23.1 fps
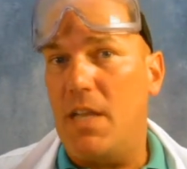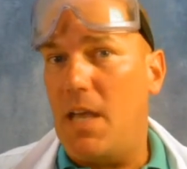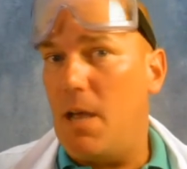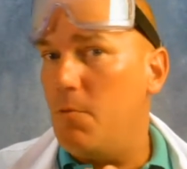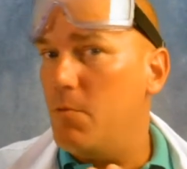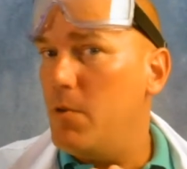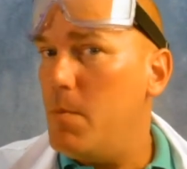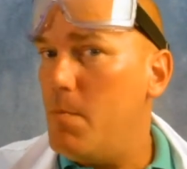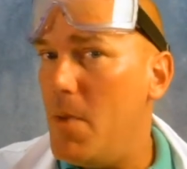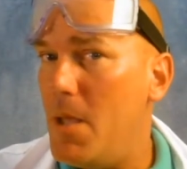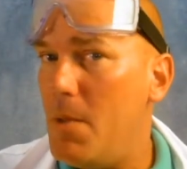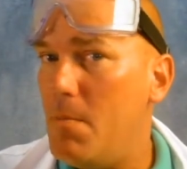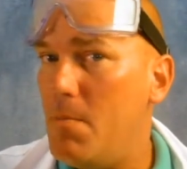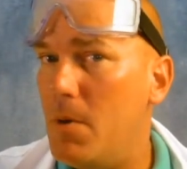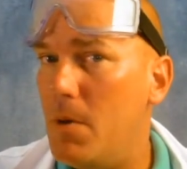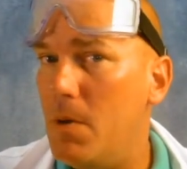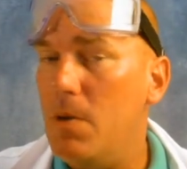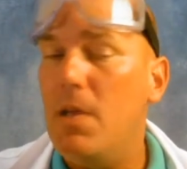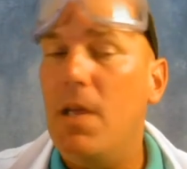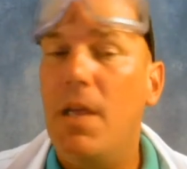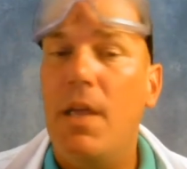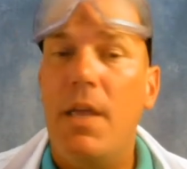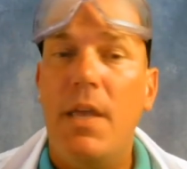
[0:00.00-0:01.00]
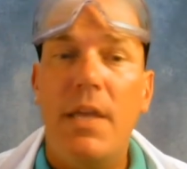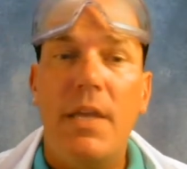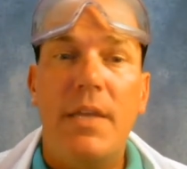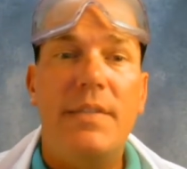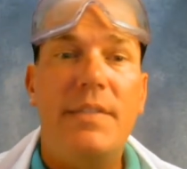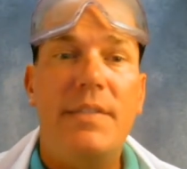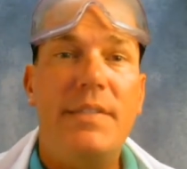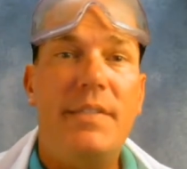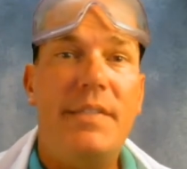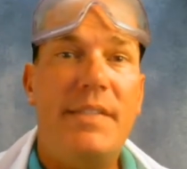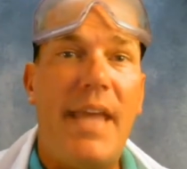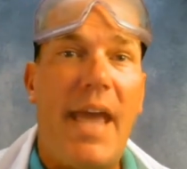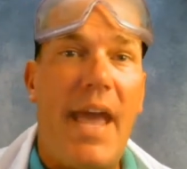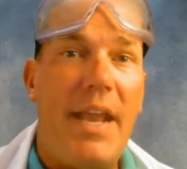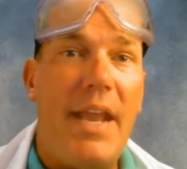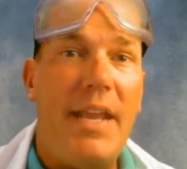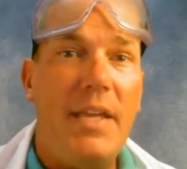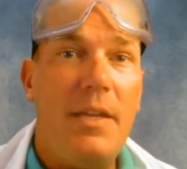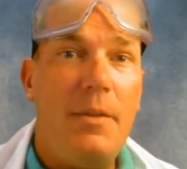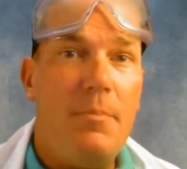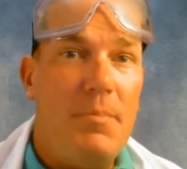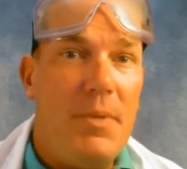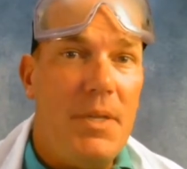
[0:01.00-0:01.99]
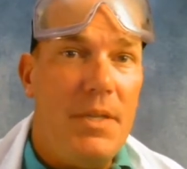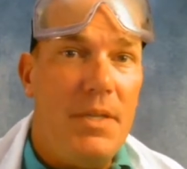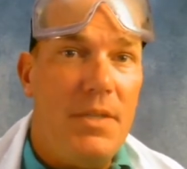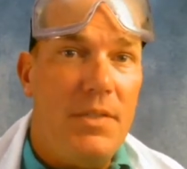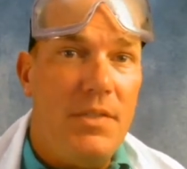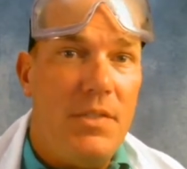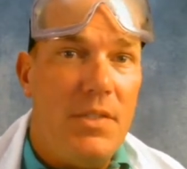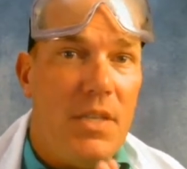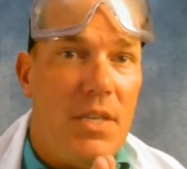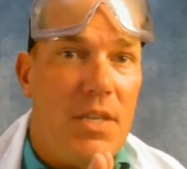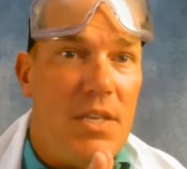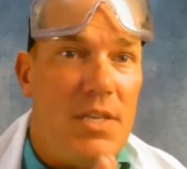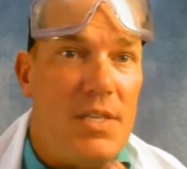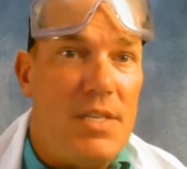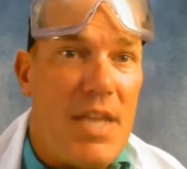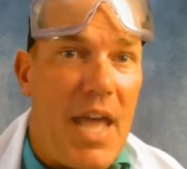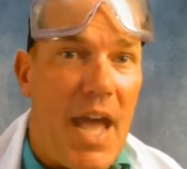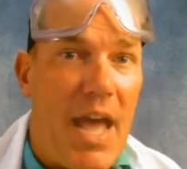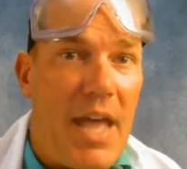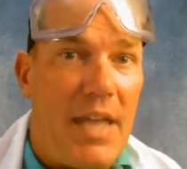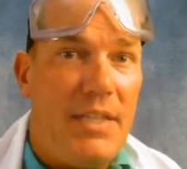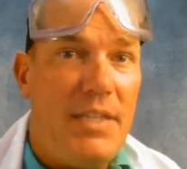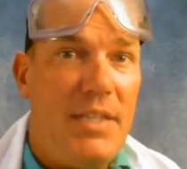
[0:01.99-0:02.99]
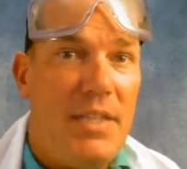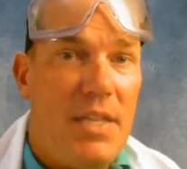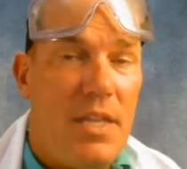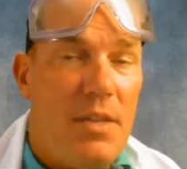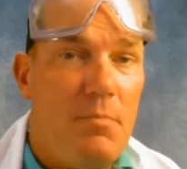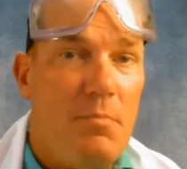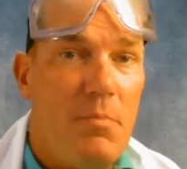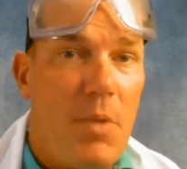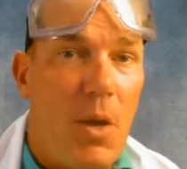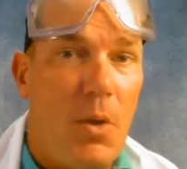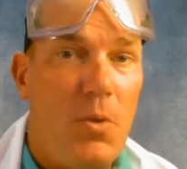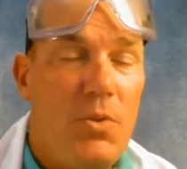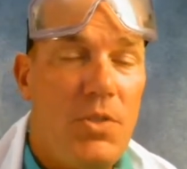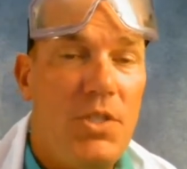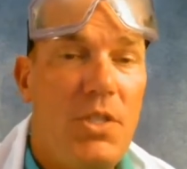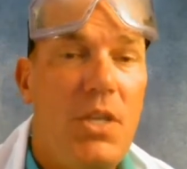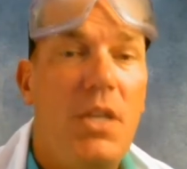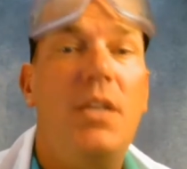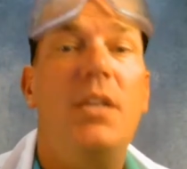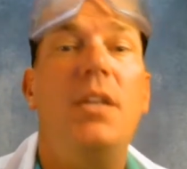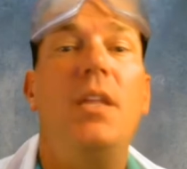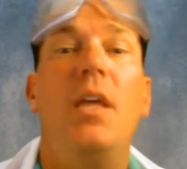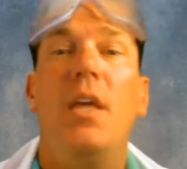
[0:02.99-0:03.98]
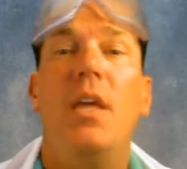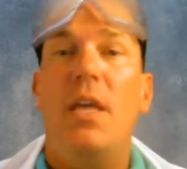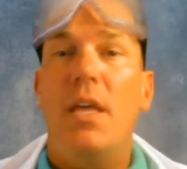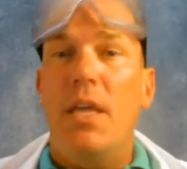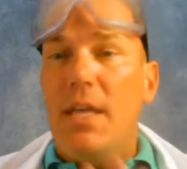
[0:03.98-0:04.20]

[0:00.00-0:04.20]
Now remember, static means not in motion.